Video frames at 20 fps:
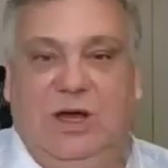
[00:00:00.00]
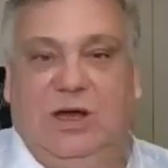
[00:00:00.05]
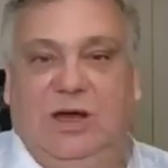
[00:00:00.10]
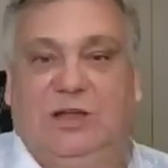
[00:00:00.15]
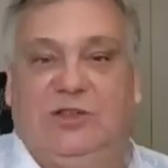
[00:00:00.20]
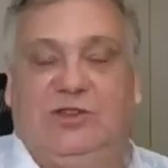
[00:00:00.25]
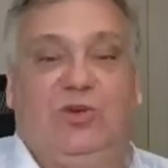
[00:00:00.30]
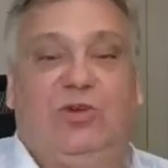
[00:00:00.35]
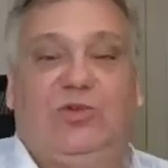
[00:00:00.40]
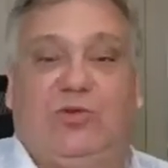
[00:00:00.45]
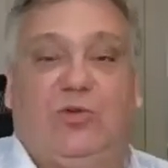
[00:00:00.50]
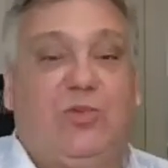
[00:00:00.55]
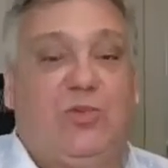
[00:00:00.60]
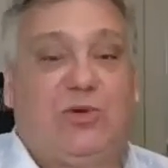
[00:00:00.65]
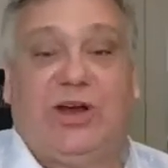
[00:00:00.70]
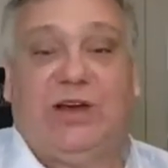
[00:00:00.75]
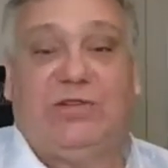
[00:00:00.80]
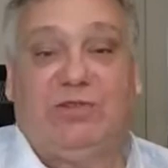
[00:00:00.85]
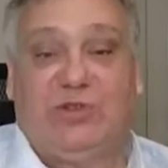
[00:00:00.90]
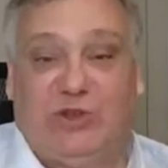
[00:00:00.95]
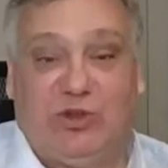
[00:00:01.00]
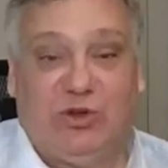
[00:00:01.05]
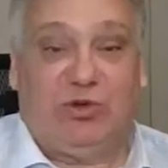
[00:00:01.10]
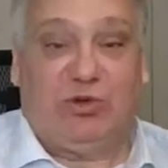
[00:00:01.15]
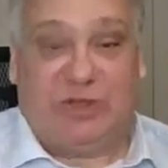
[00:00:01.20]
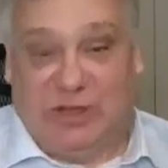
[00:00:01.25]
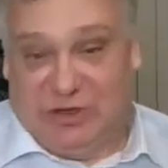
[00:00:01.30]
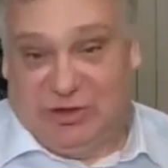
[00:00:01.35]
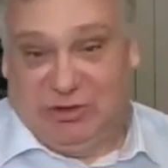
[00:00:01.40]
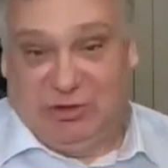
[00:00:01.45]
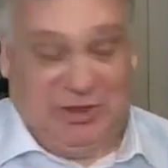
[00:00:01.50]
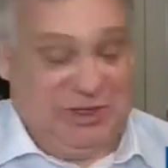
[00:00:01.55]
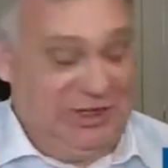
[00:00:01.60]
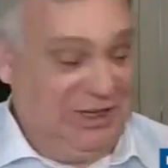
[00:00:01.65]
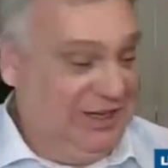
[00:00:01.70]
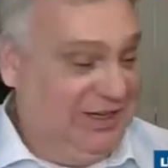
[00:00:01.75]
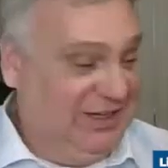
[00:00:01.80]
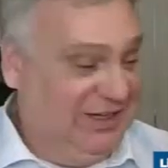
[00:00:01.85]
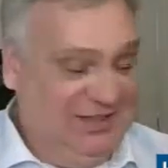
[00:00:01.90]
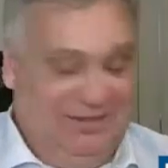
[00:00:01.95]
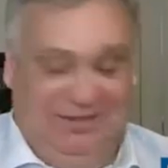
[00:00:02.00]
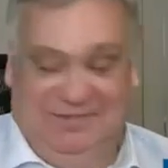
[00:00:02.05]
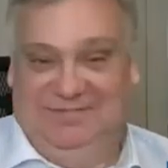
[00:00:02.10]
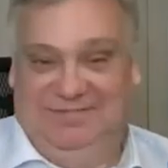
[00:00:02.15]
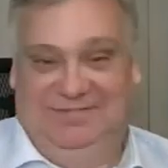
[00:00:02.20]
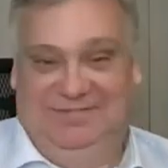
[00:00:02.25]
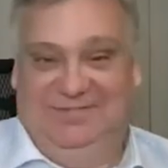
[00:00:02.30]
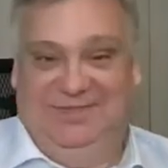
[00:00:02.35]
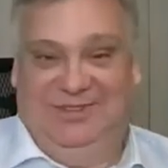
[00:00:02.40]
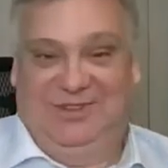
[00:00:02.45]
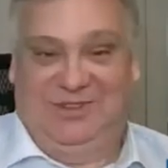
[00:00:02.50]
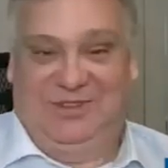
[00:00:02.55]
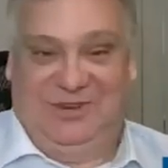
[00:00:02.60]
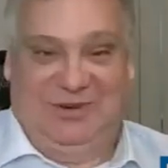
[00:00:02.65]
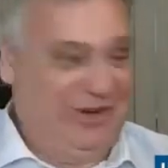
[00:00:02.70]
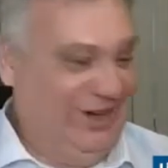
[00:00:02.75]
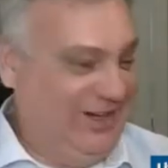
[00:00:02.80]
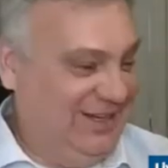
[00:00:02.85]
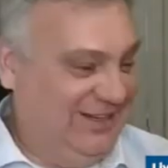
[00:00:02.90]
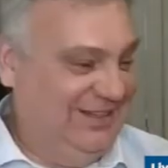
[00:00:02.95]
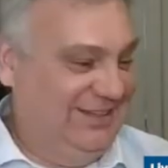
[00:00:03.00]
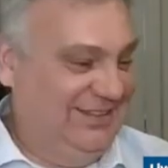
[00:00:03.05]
it's not for private use, as you said. Sorry.